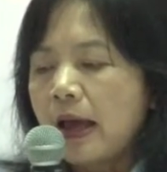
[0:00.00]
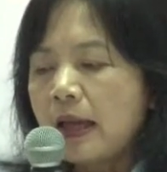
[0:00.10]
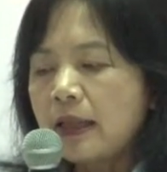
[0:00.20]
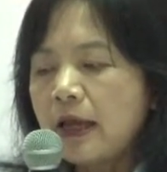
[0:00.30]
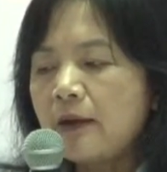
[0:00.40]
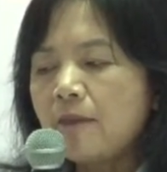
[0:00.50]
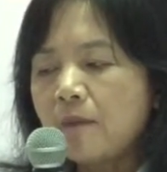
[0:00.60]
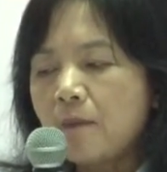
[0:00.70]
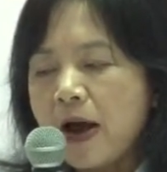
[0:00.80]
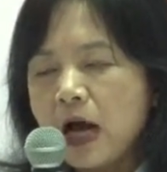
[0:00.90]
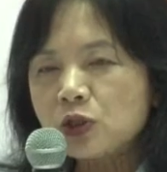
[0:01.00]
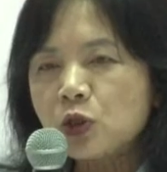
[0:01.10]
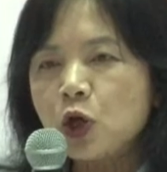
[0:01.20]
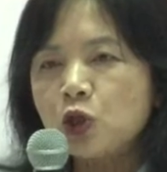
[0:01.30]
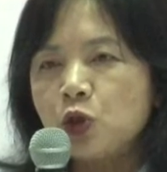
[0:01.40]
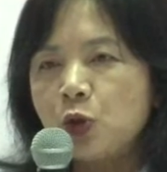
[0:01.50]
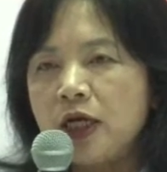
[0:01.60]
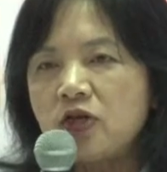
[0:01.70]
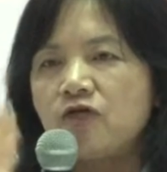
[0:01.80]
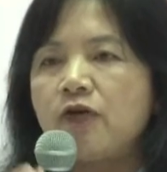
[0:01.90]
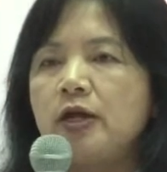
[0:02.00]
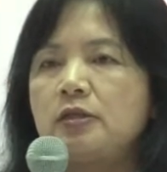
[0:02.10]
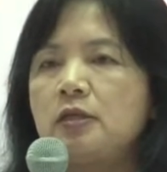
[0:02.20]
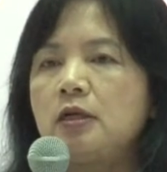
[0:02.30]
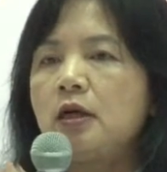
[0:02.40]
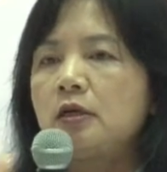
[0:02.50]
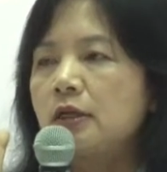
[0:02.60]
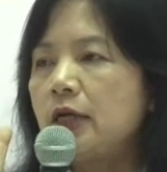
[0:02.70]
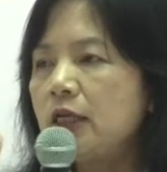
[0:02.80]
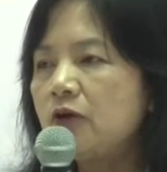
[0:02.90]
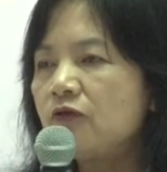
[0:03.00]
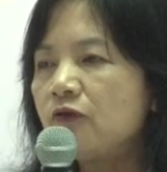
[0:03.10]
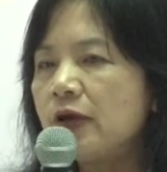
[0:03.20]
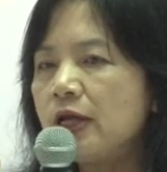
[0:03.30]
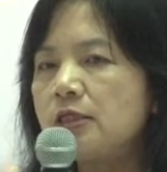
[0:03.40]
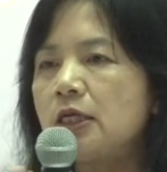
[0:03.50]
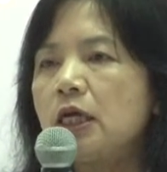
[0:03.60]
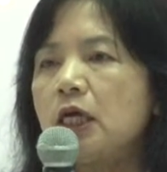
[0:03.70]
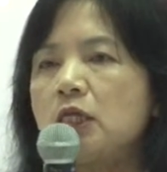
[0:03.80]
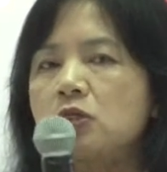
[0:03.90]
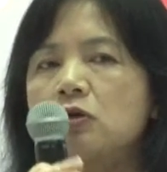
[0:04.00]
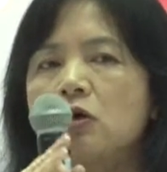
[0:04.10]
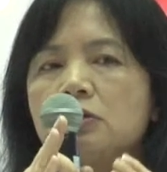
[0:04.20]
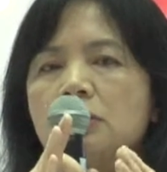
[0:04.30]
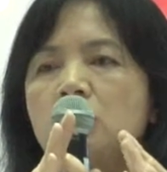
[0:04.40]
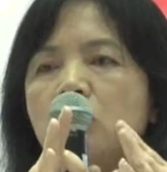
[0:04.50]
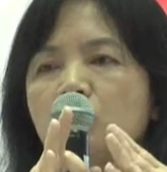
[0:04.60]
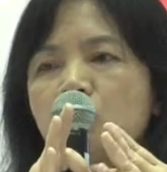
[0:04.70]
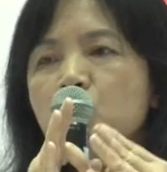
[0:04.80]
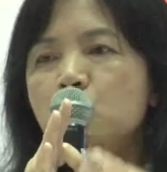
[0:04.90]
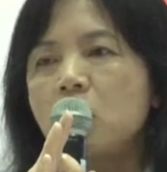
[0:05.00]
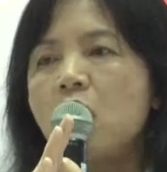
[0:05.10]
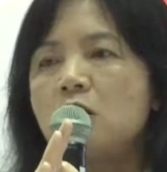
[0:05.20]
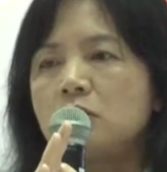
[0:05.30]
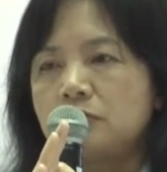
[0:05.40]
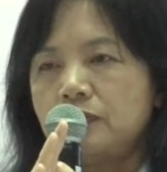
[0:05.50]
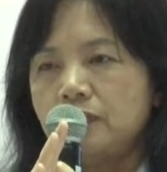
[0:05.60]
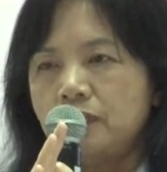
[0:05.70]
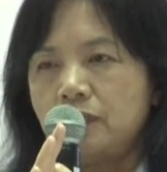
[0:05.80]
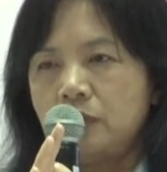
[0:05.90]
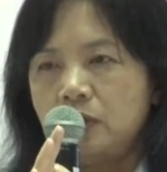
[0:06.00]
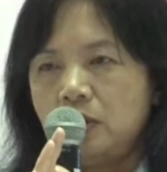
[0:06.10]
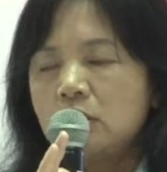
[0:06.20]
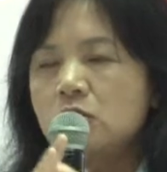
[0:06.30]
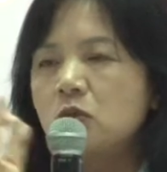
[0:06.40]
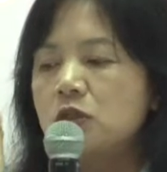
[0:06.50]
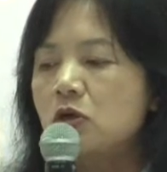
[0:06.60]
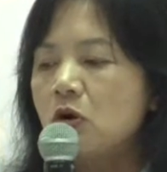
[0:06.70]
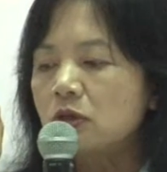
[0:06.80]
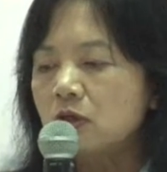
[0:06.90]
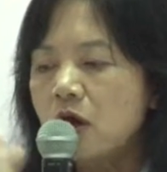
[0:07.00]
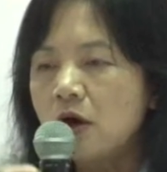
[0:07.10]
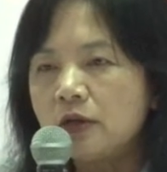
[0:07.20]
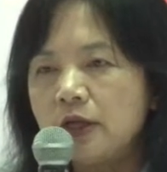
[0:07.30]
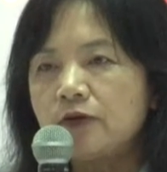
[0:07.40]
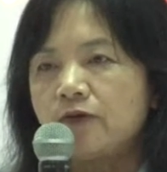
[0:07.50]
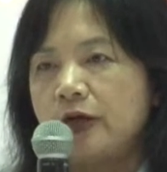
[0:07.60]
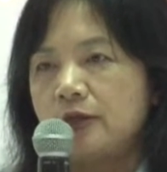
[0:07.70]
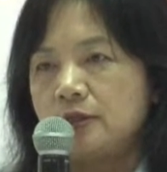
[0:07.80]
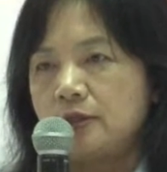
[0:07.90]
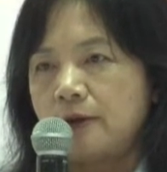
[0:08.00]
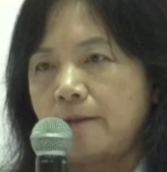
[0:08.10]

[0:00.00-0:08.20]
And then pass on to interface. The interface consists of two cones. So it's called the cone interface.